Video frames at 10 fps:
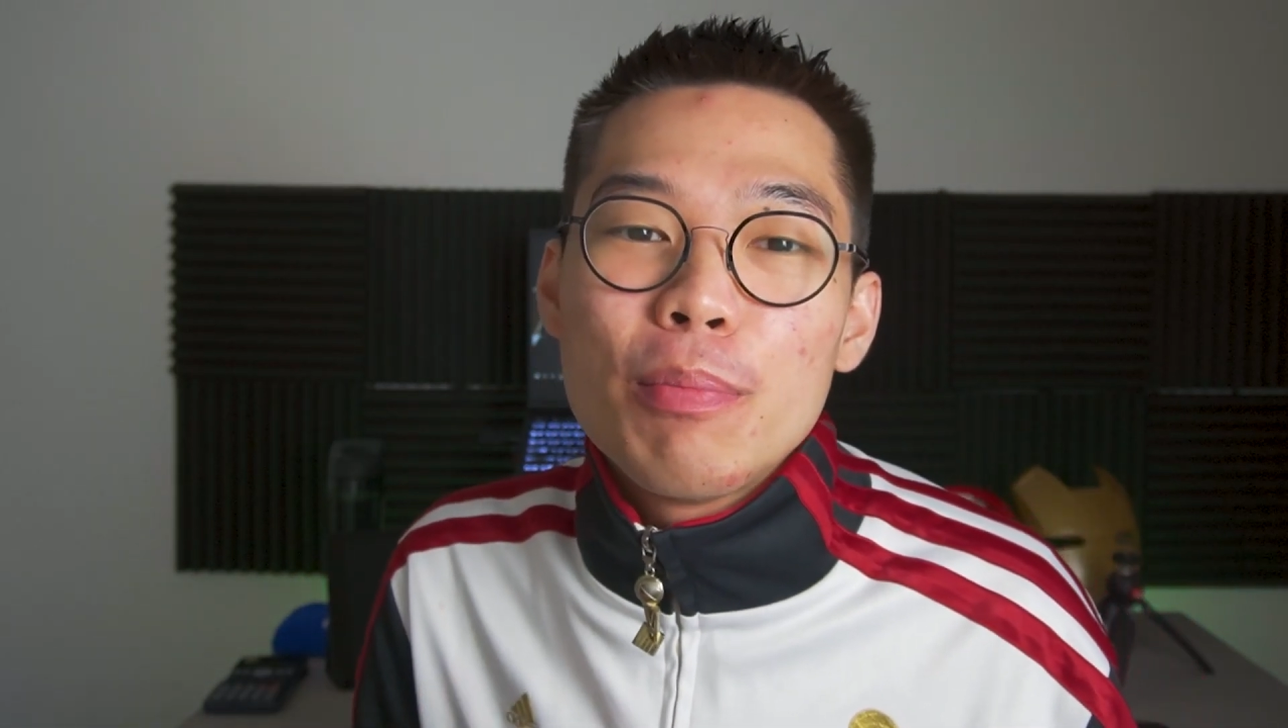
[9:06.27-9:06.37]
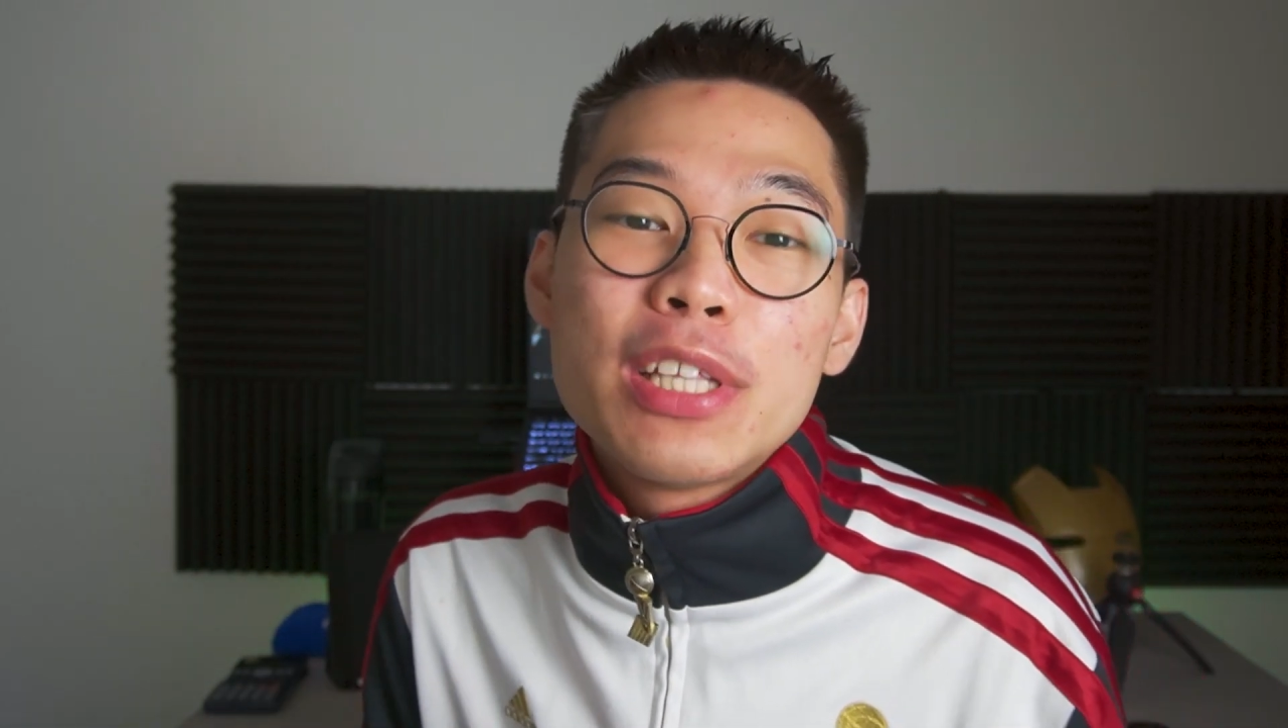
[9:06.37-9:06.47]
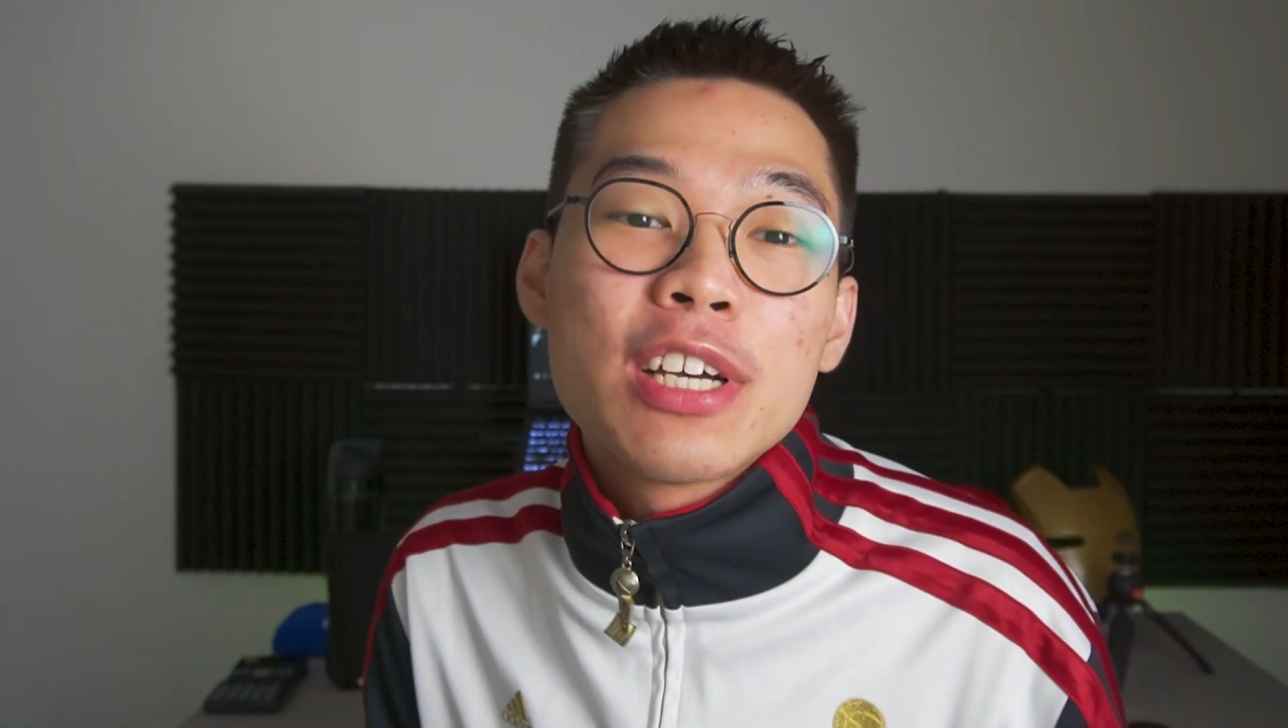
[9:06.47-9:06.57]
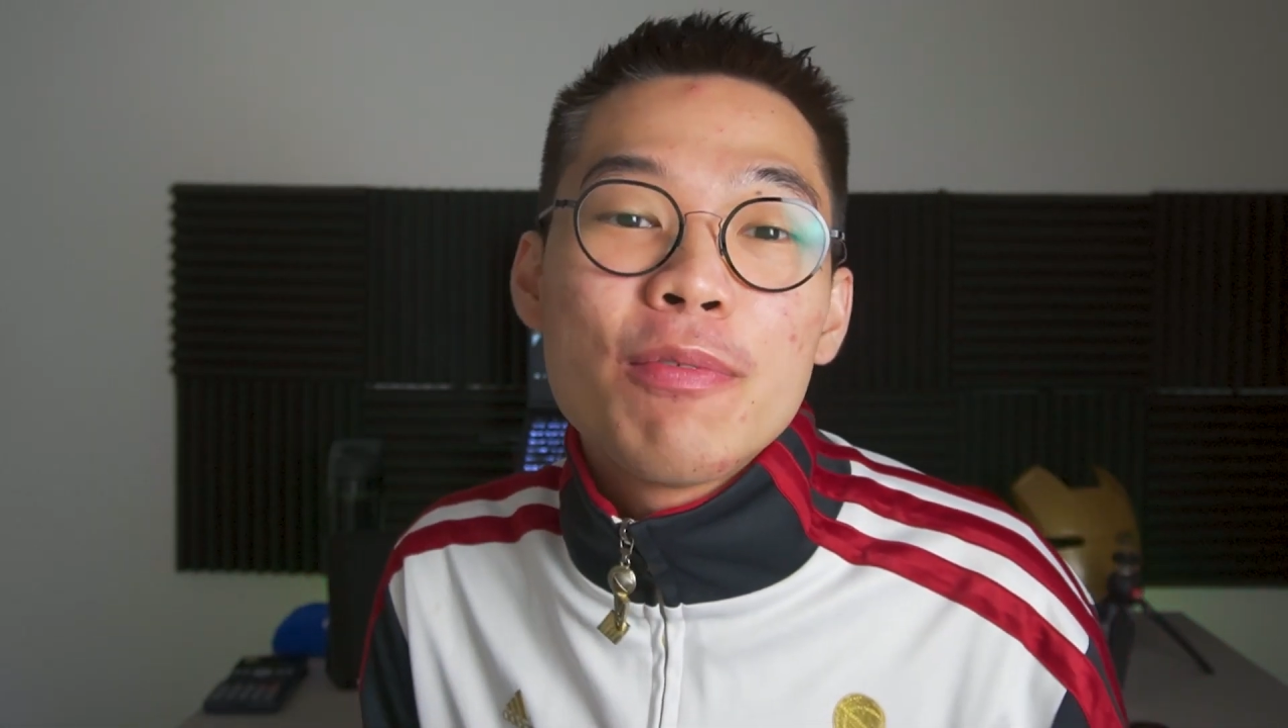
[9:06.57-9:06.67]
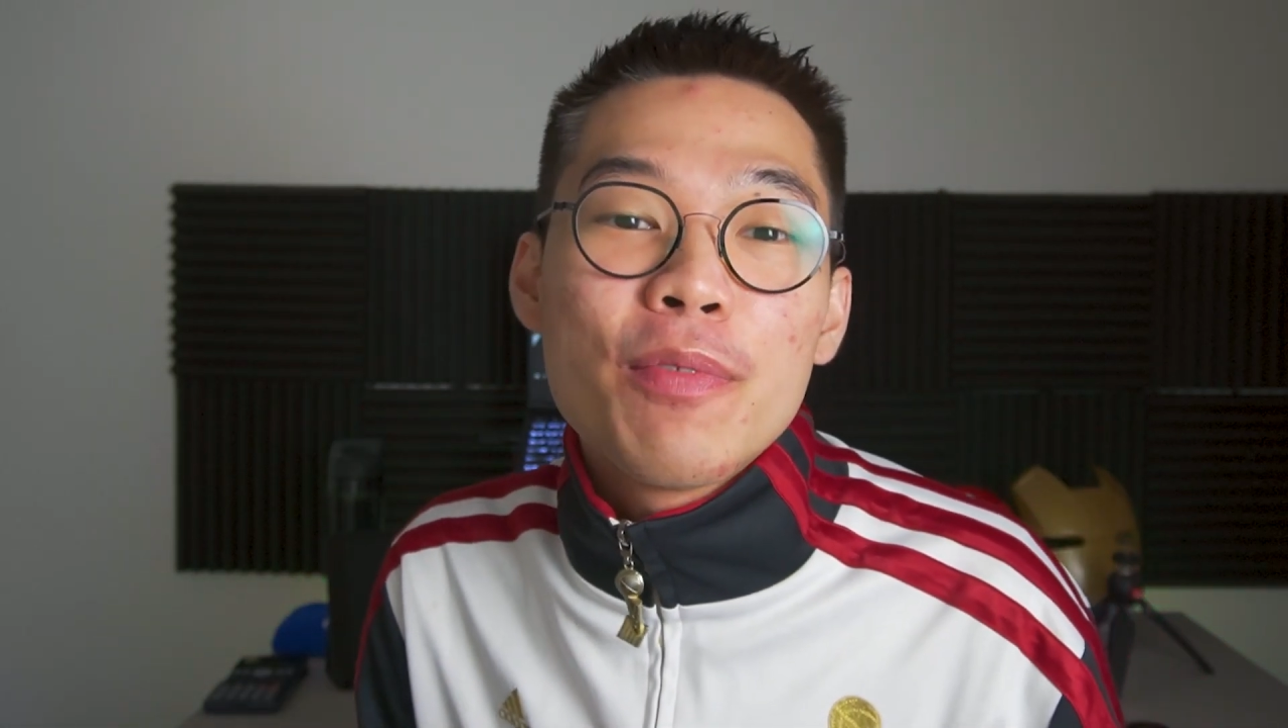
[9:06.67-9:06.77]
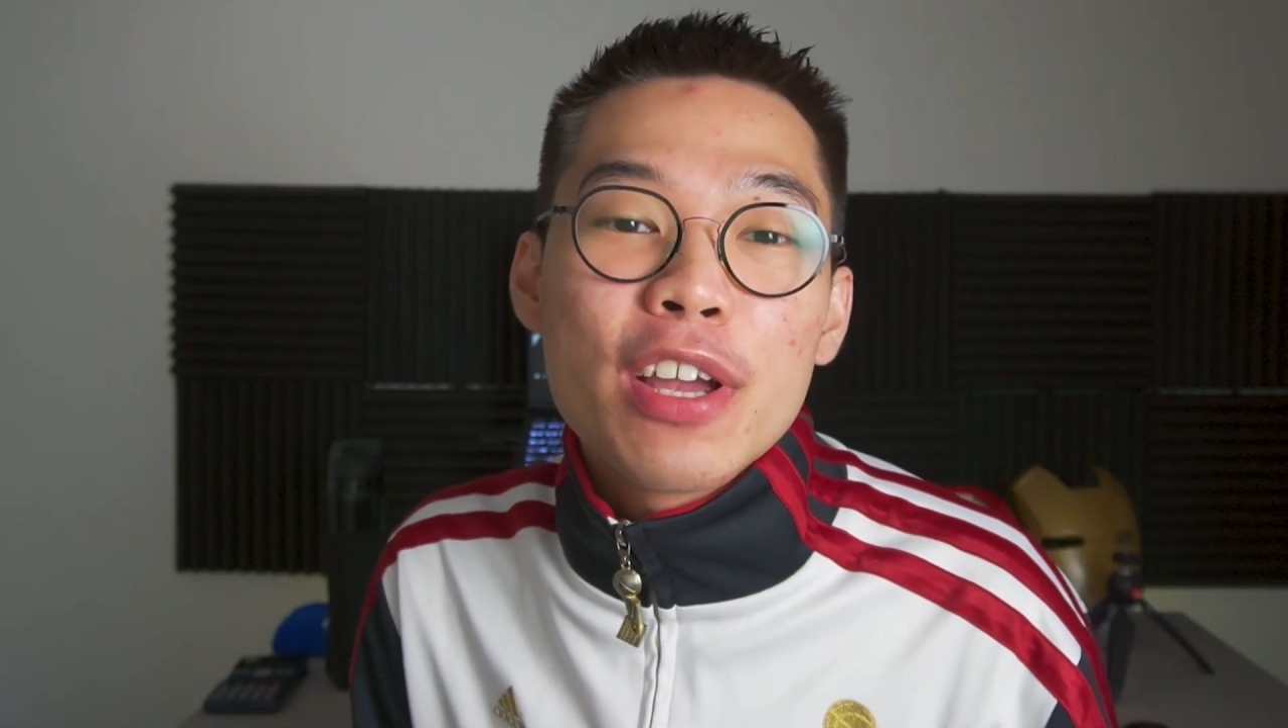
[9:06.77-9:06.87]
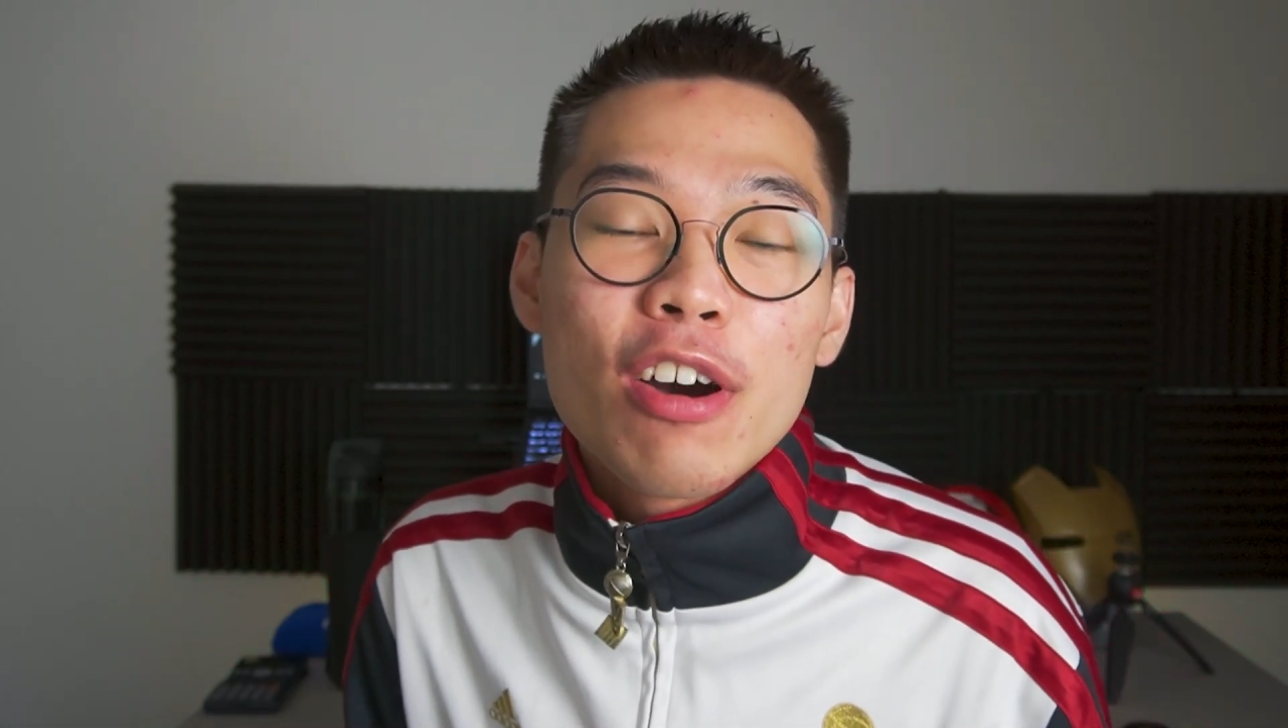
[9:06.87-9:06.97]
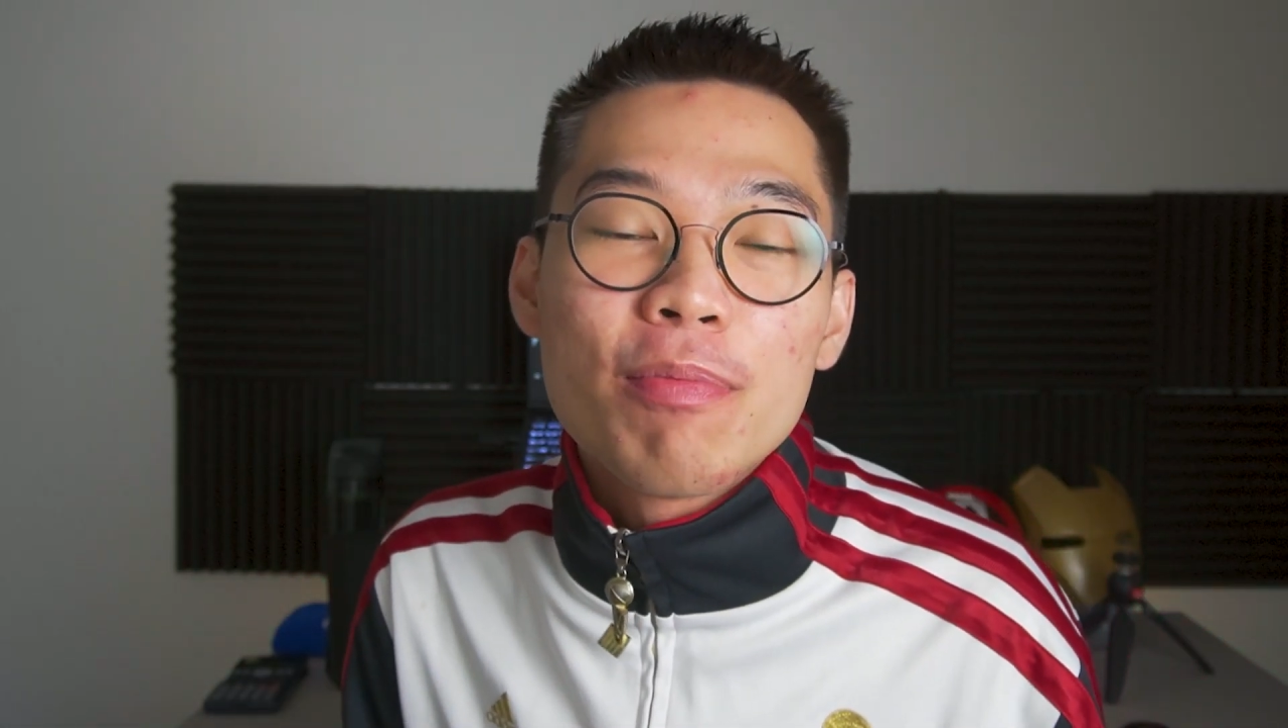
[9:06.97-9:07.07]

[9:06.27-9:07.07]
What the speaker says: midterm week